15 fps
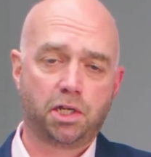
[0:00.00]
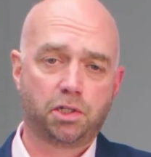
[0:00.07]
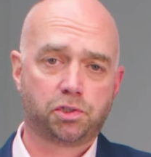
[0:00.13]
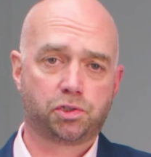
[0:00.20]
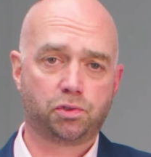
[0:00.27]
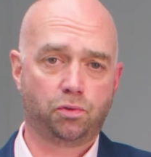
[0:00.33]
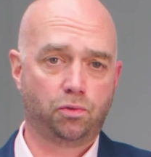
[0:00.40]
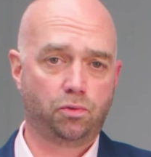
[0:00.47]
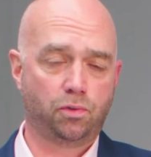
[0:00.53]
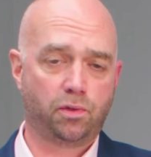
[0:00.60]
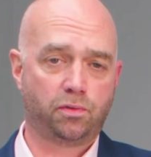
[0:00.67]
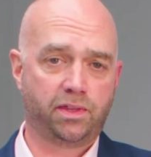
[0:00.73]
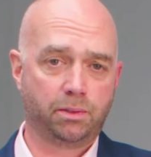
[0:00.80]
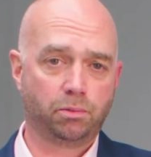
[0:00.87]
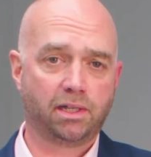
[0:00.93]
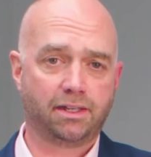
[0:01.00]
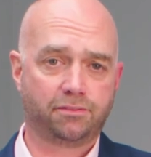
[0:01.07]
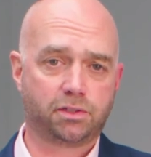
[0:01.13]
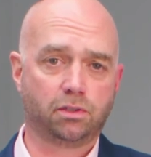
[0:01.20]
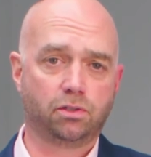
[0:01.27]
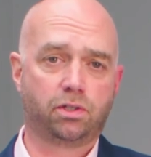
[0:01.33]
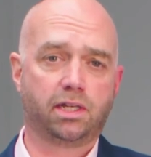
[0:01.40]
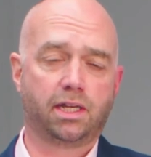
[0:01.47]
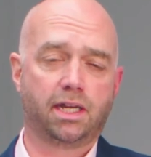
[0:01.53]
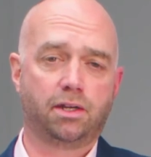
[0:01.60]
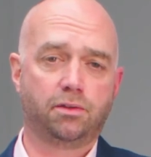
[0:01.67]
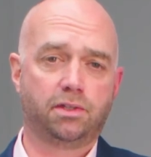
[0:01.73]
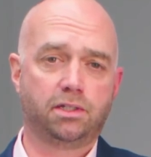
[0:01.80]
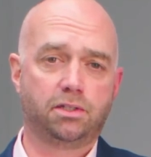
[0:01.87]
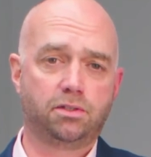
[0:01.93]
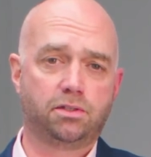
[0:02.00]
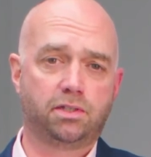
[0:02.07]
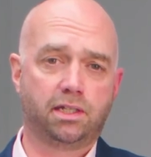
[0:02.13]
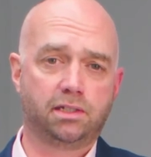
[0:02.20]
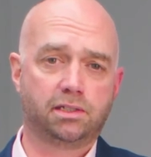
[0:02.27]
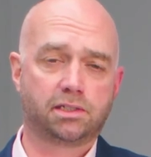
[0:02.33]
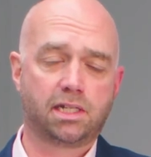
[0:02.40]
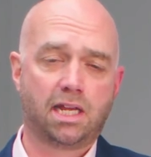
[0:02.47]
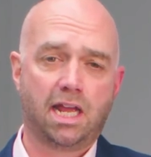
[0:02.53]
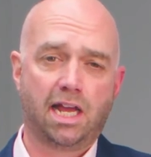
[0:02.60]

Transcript: so they will have to look at how they do things.